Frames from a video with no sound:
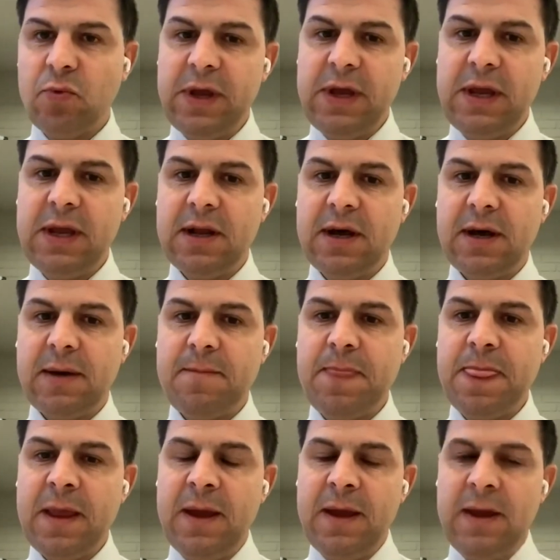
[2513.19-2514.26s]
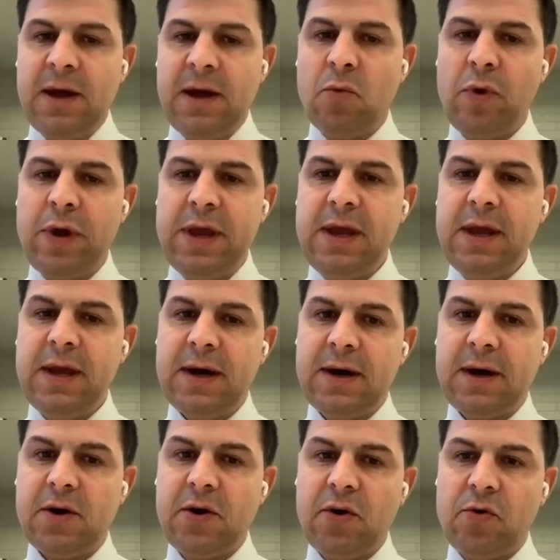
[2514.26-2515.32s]
we
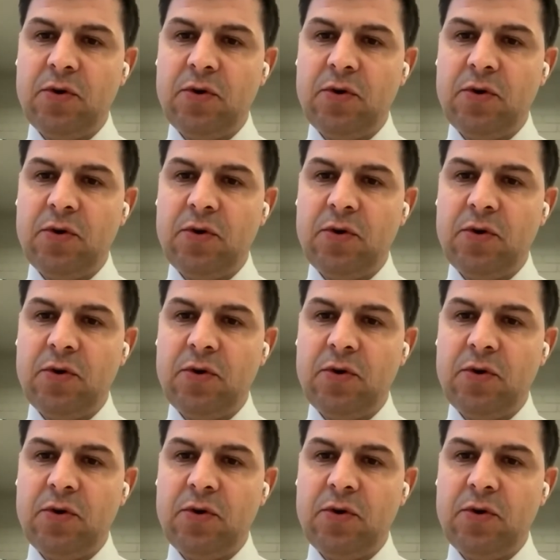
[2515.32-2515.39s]
are